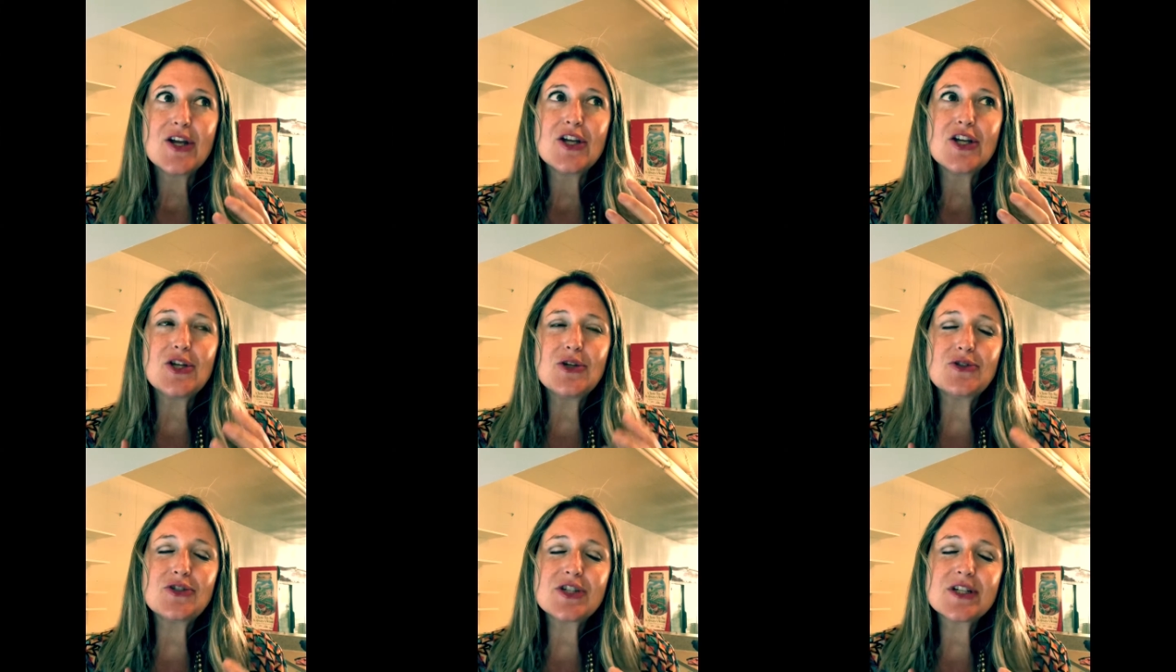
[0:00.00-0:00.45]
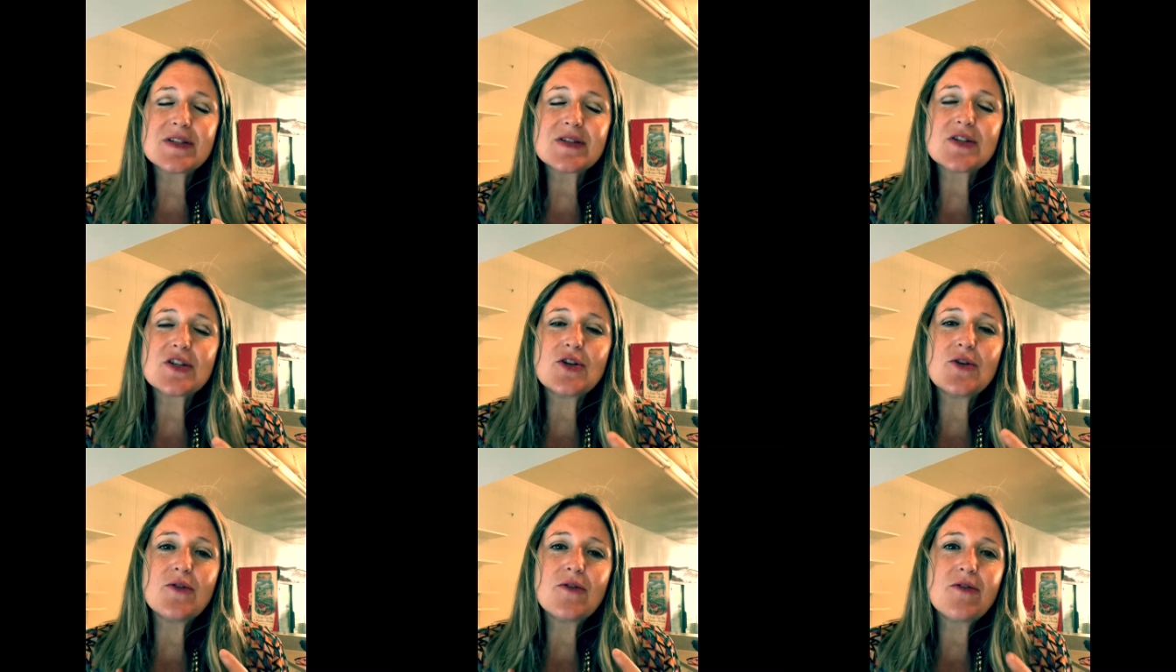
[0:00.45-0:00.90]
you
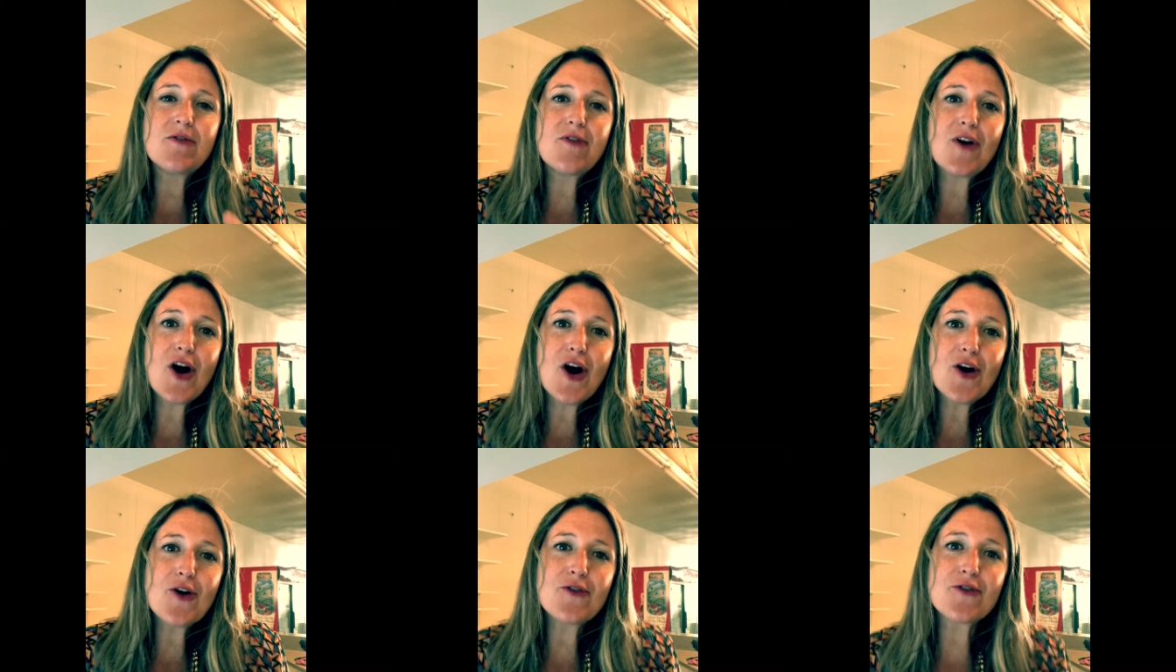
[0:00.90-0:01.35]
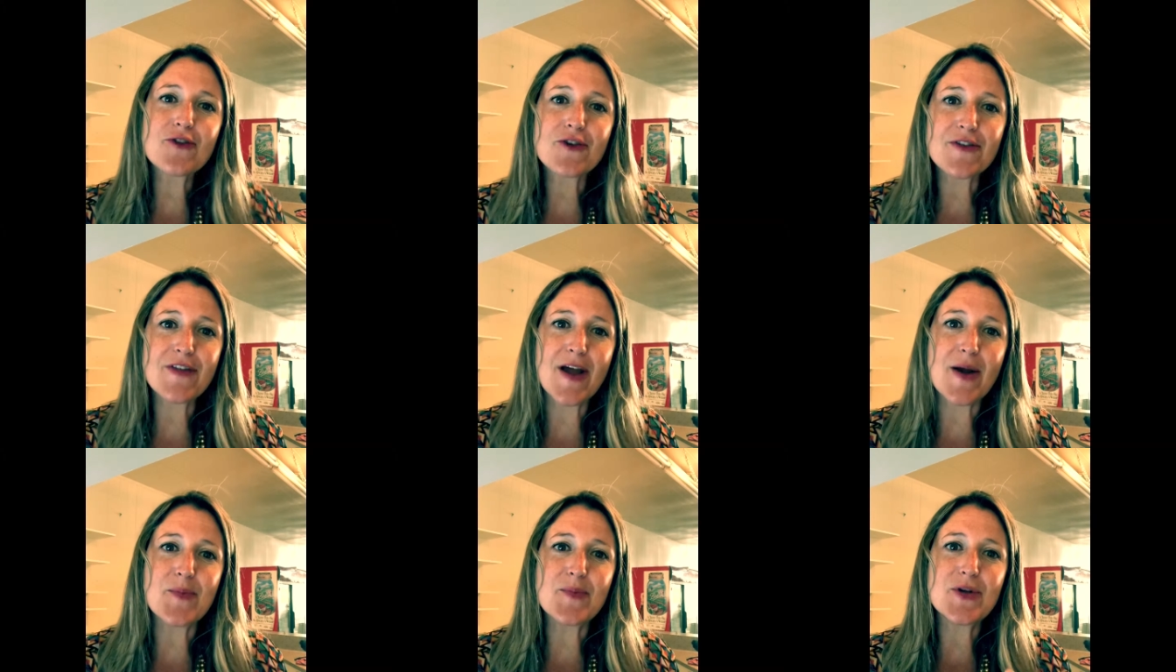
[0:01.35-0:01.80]
just you fall for
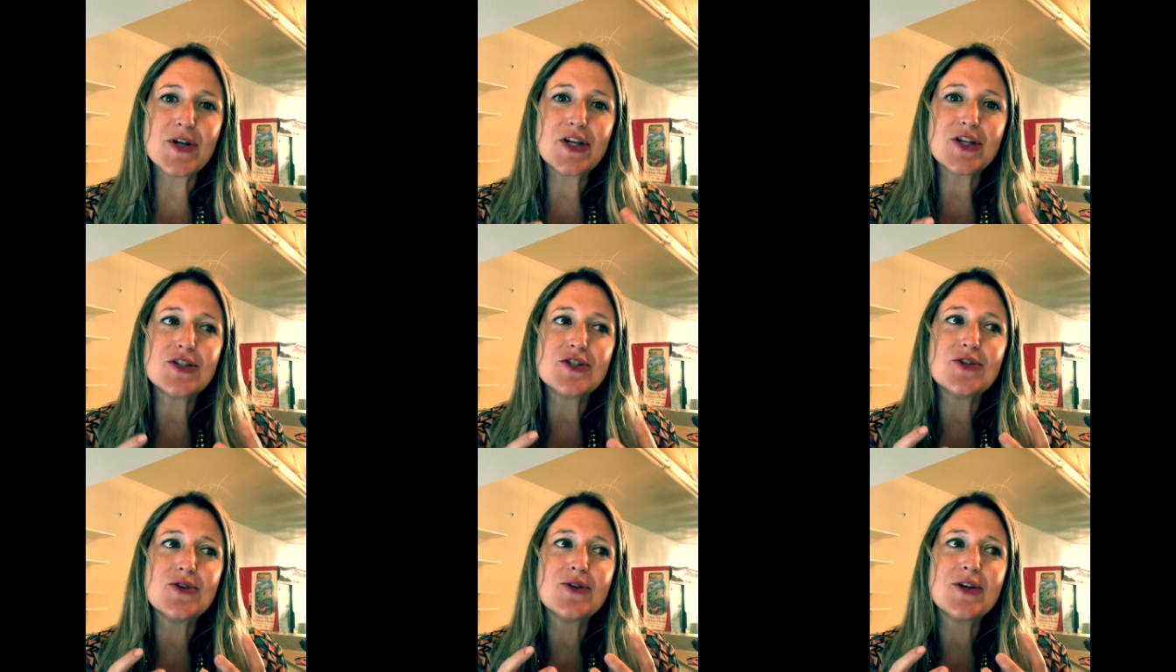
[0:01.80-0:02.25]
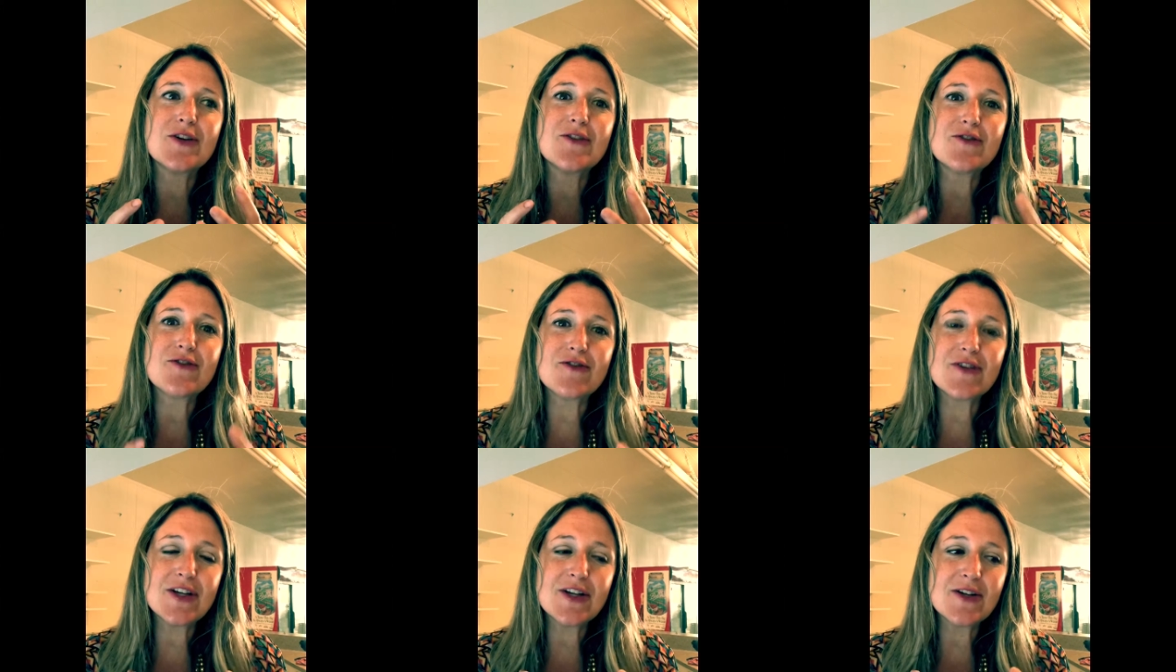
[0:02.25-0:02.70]
them because you can
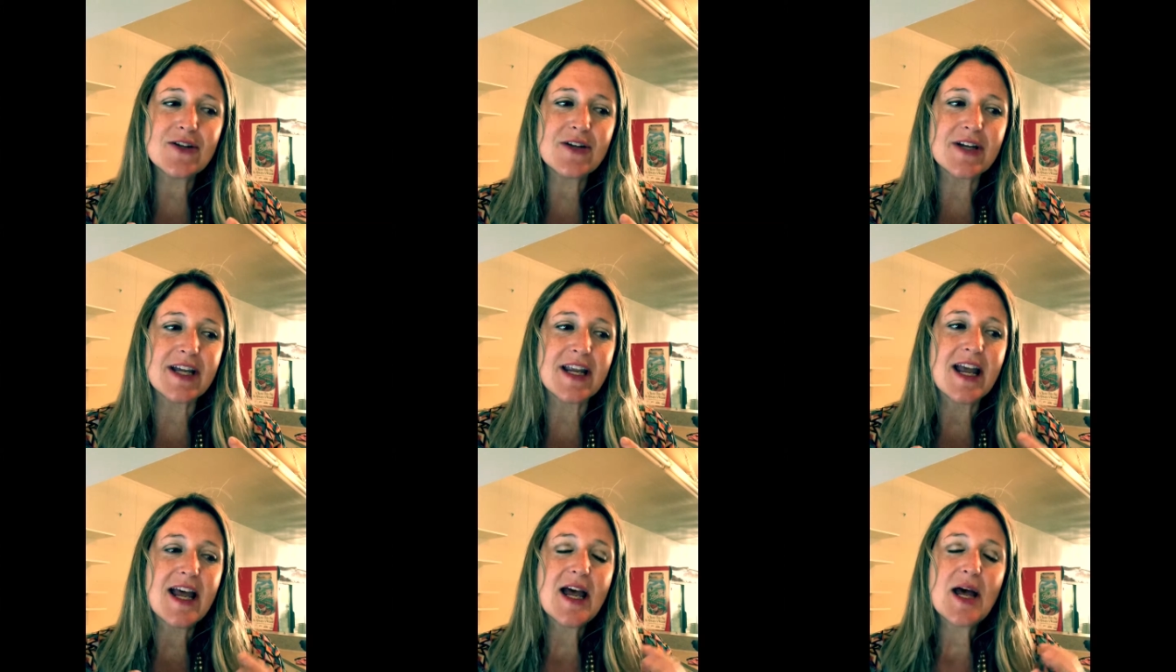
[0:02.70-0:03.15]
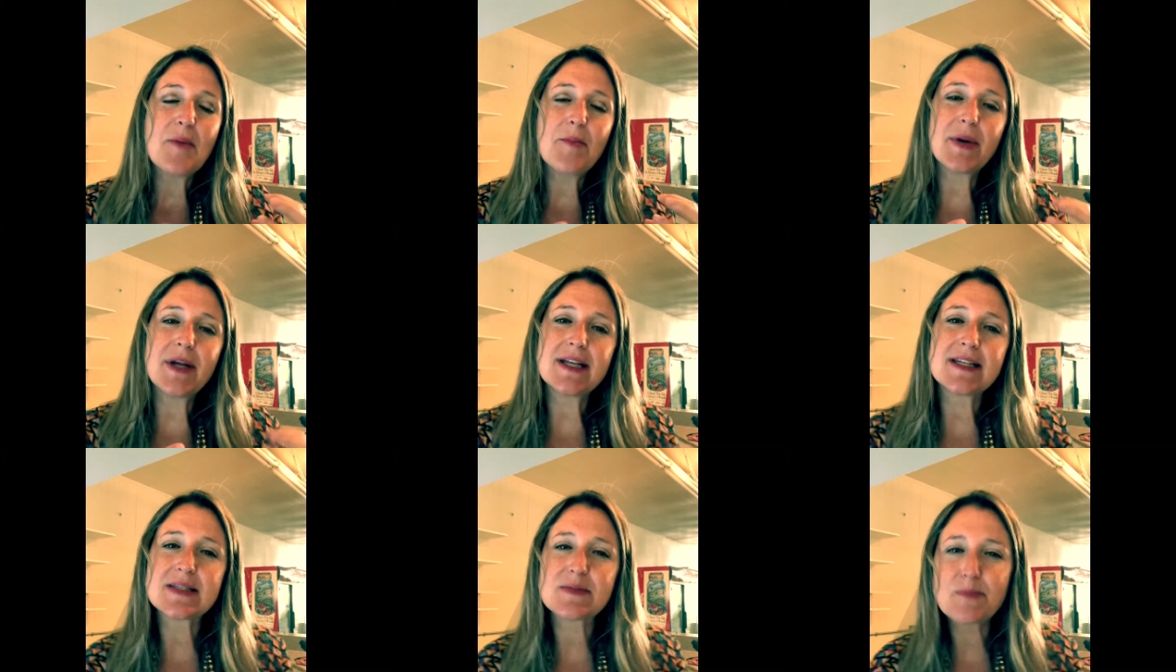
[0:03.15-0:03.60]
feel it
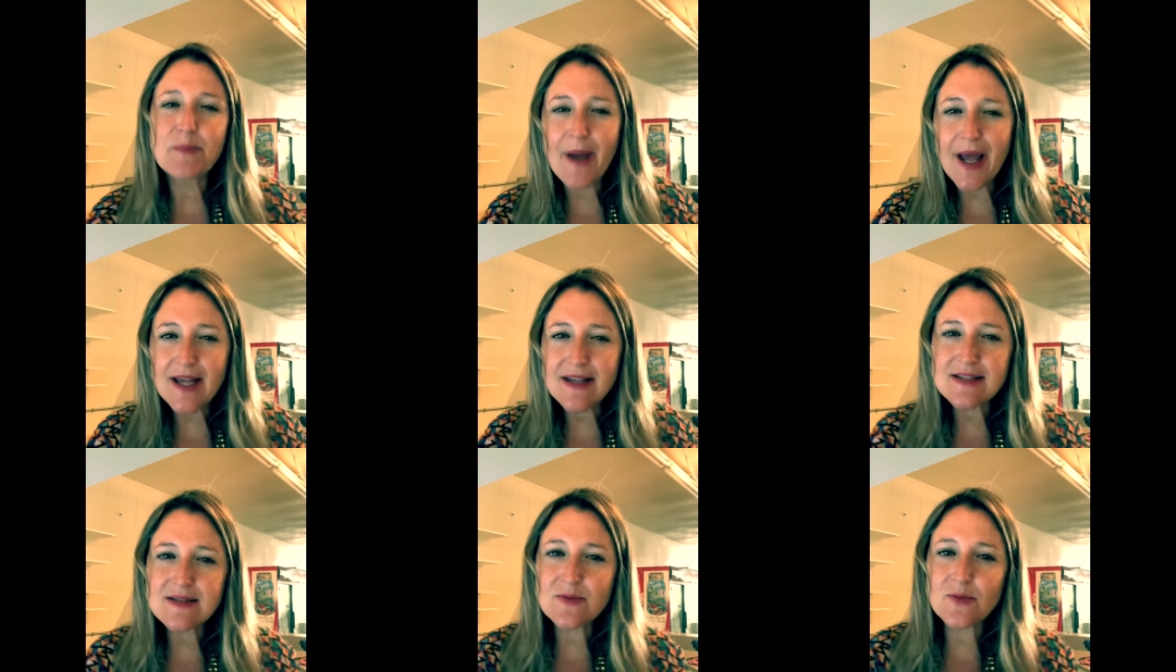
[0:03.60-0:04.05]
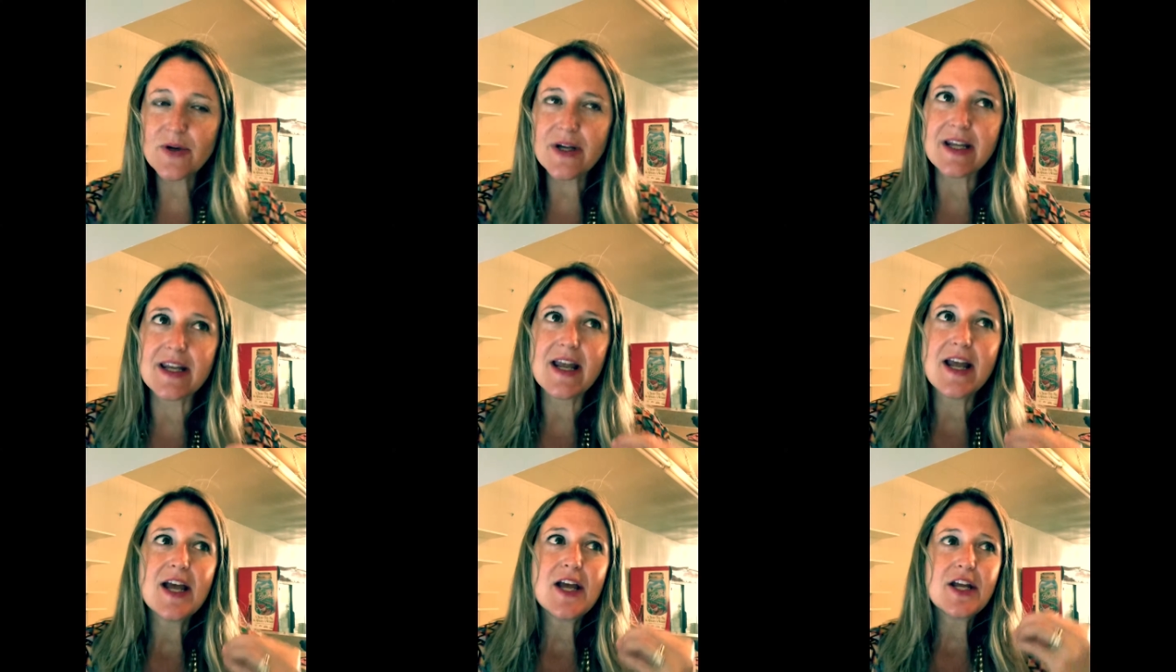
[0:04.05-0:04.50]
but it's best
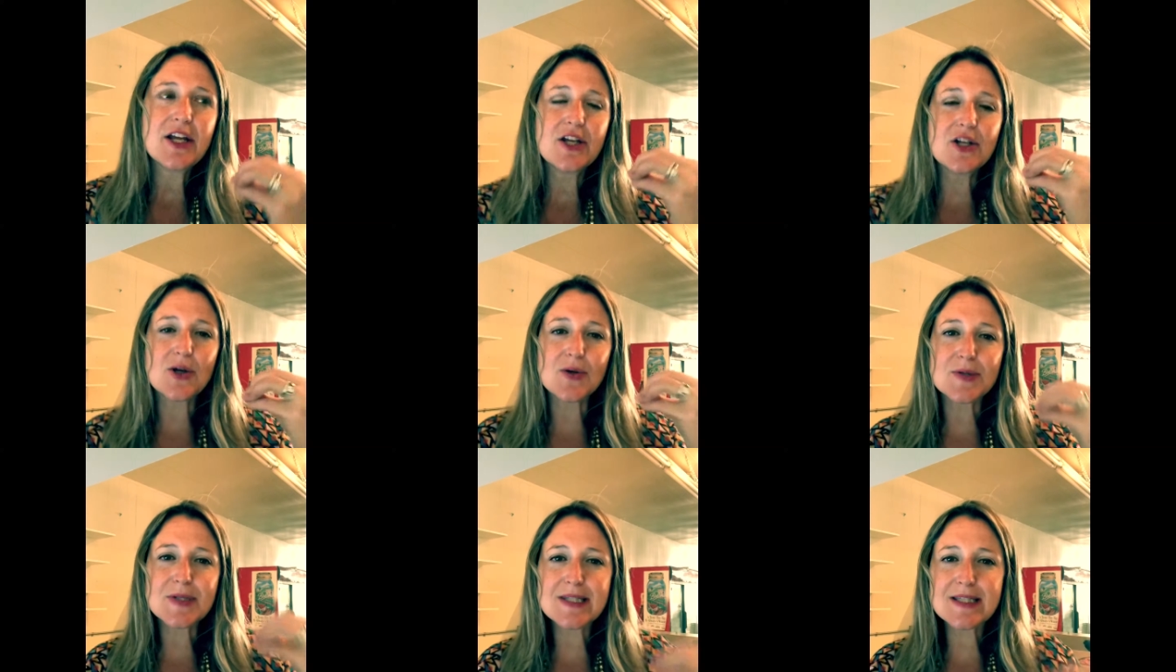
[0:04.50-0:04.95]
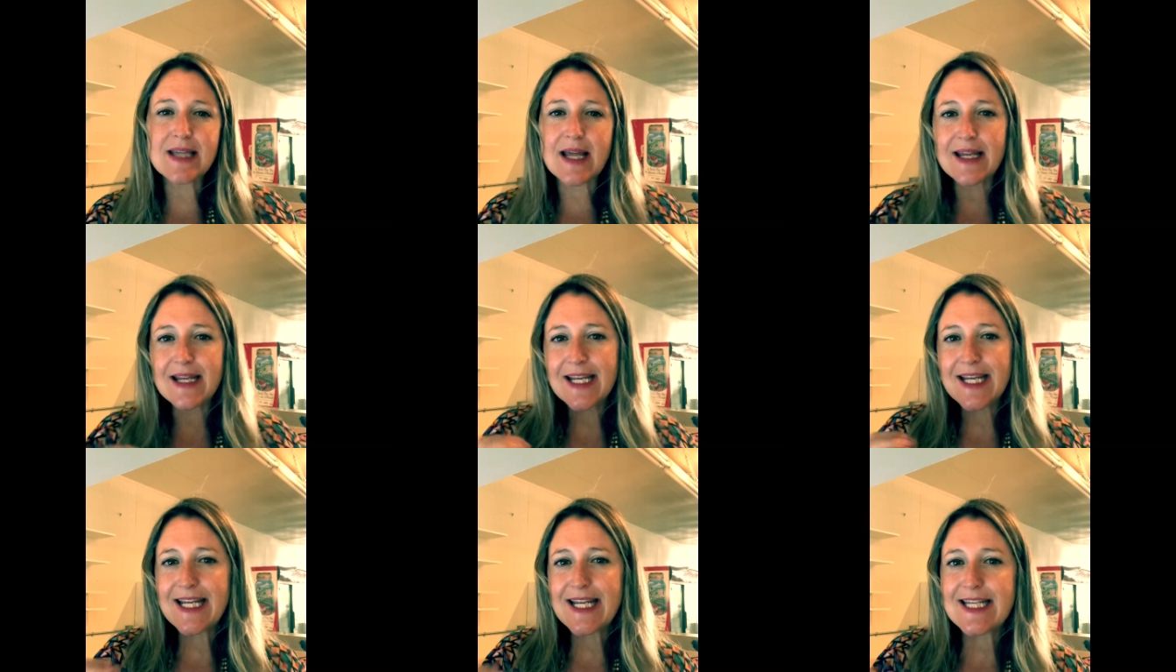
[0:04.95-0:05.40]
when you know
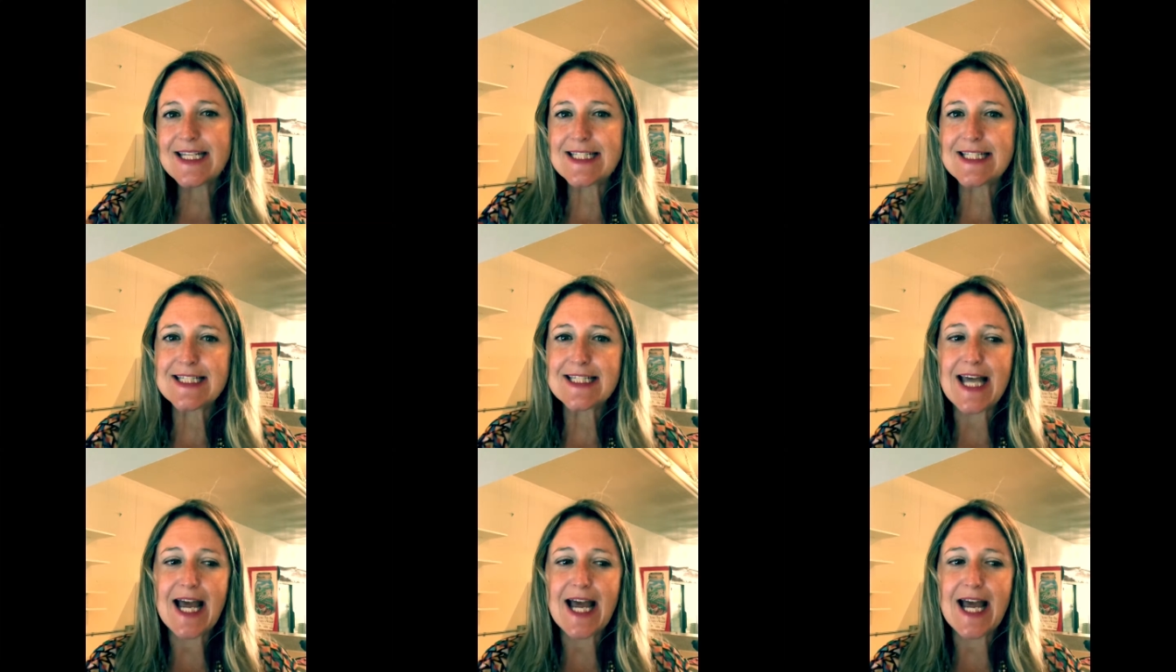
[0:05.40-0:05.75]
sunny and